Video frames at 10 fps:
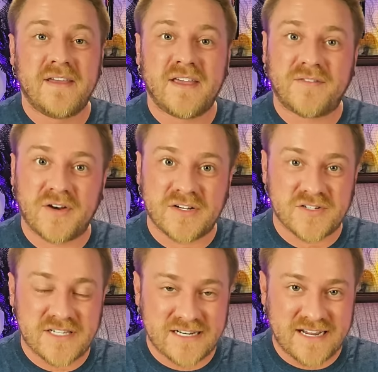if you're
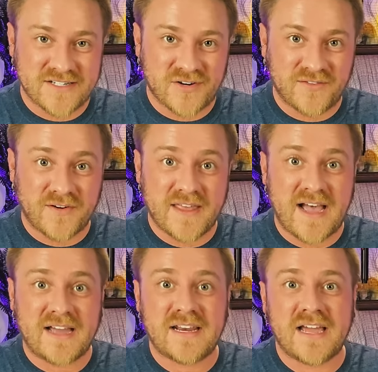interested in entering for
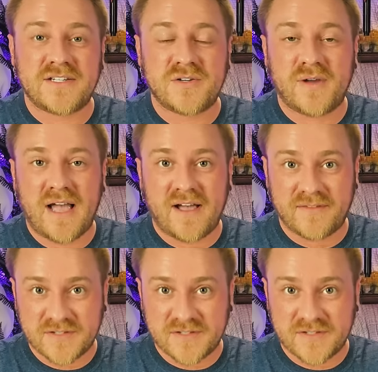that, I do have